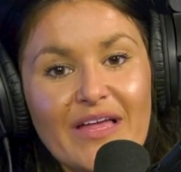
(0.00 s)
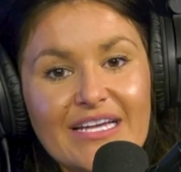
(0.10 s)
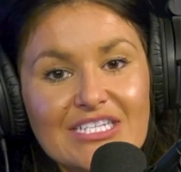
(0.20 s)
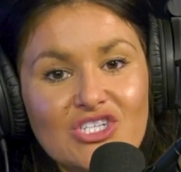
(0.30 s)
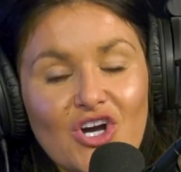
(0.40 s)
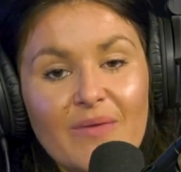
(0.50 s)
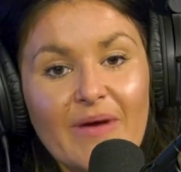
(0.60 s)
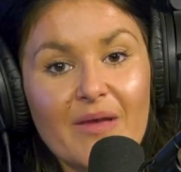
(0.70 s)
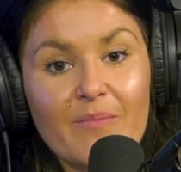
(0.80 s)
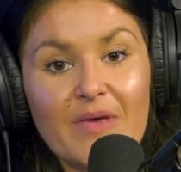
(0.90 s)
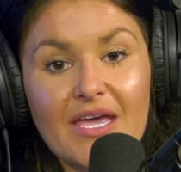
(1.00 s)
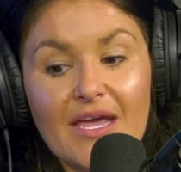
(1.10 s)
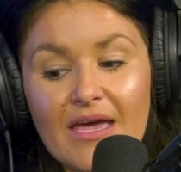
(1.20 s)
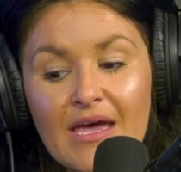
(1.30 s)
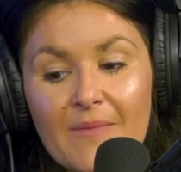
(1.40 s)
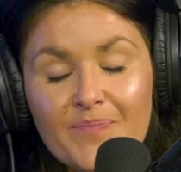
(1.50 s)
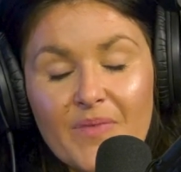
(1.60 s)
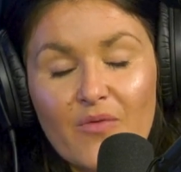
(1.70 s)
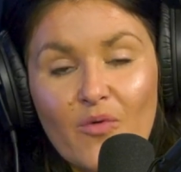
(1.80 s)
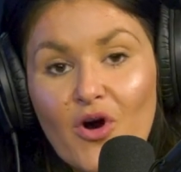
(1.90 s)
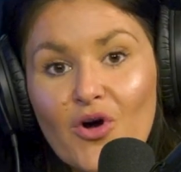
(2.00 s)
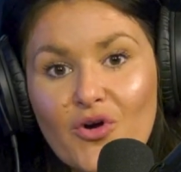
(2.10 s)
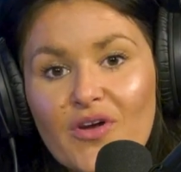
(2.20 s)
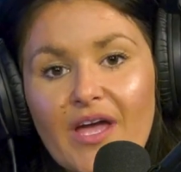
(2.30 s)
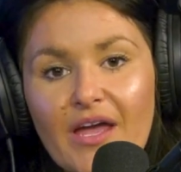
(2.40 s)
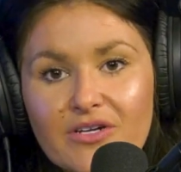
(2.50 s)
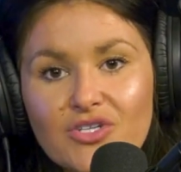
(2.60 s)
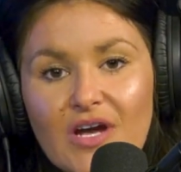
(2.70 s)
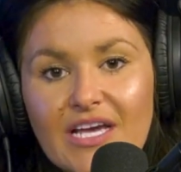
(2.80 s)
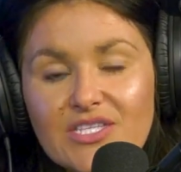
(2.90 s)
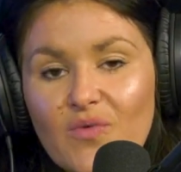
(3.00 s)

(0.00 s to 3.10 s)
like to talk about it being, we're all creators, right?